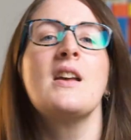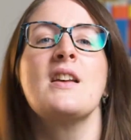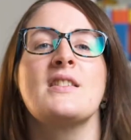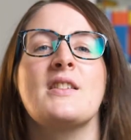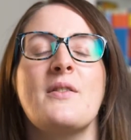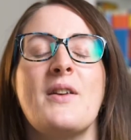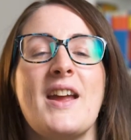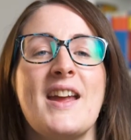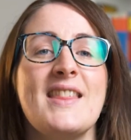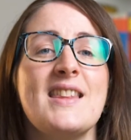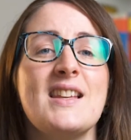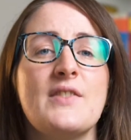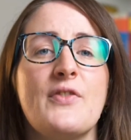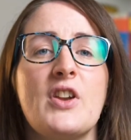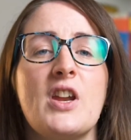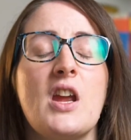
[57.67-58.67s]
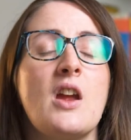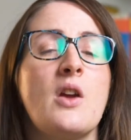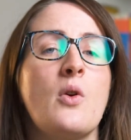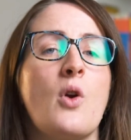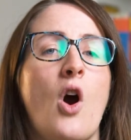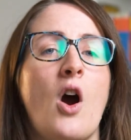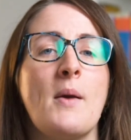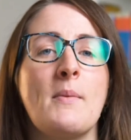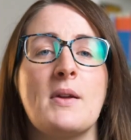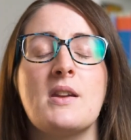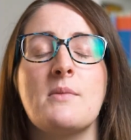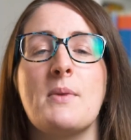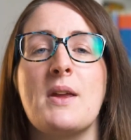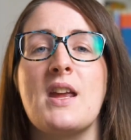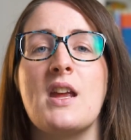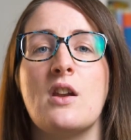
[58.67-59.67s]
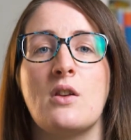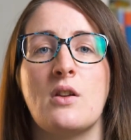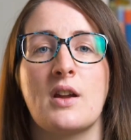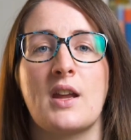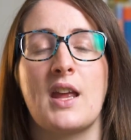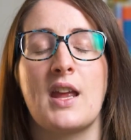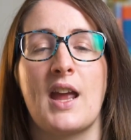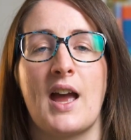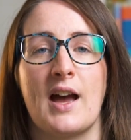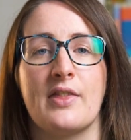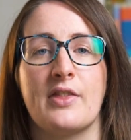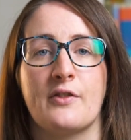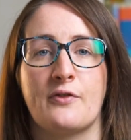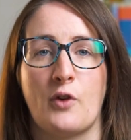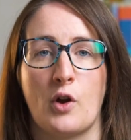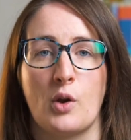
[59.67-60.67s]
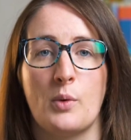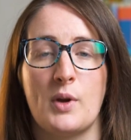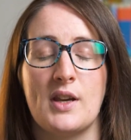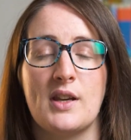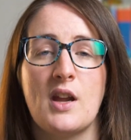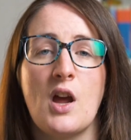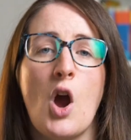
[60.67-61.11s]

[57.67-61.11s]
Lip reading: So in this video, I'm going to be looking at the following.